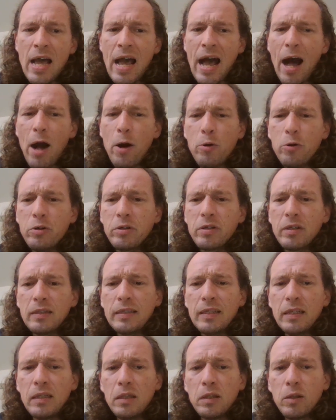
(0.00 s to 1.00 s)
How could a
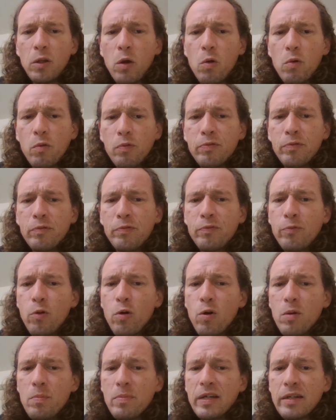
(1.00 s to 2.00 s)
little loaf
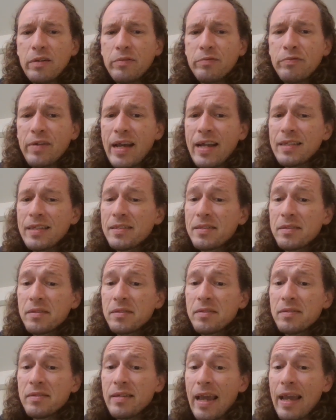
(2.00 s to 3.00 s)
form an
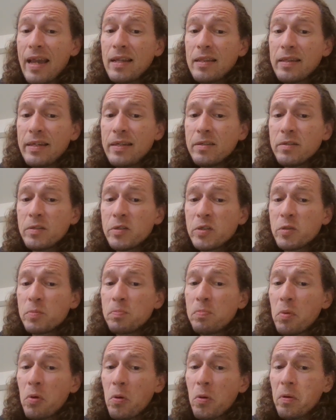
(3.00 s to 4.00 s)
advanced alien
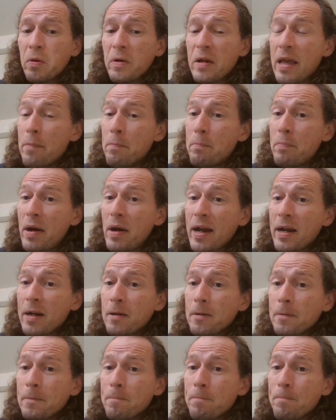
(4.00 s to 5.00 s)
spore
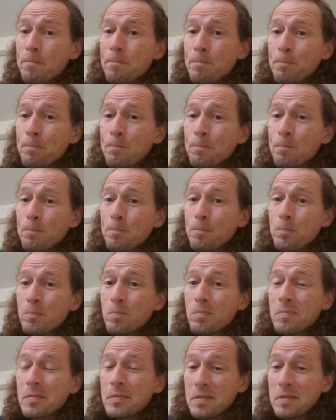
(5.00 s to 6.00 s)
empire?
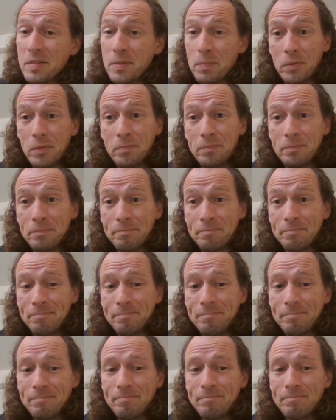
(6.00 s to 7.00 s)
Simple.
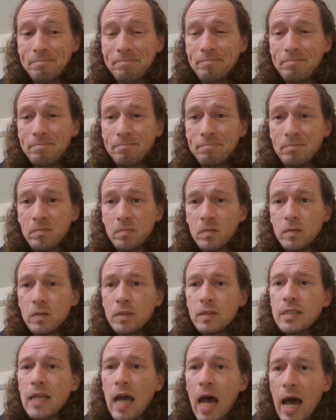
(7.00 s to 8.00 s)

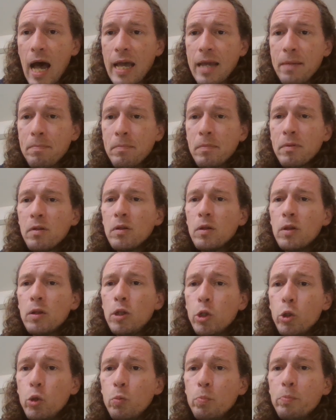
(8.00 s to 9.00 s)
Time
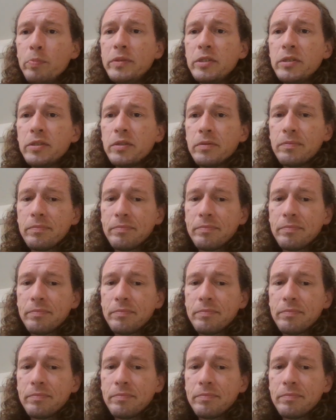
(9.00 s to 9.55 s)
loops.